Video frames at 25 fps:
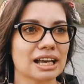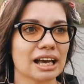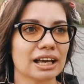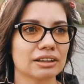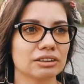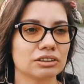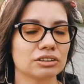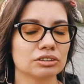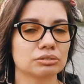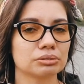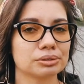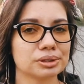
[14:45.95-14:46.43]

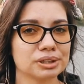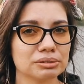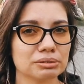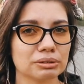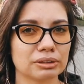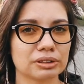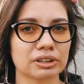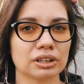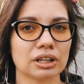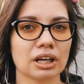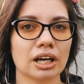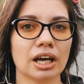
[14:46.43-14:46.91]
and the
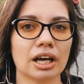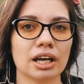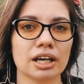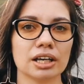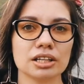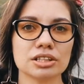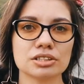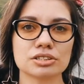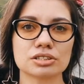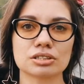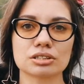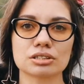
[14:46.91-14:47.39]
river
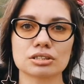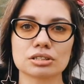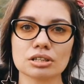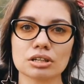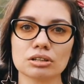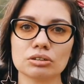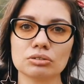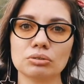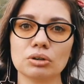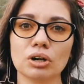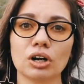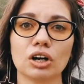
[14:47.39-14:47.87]
is
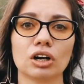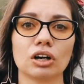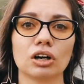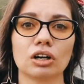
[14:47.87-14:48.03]
so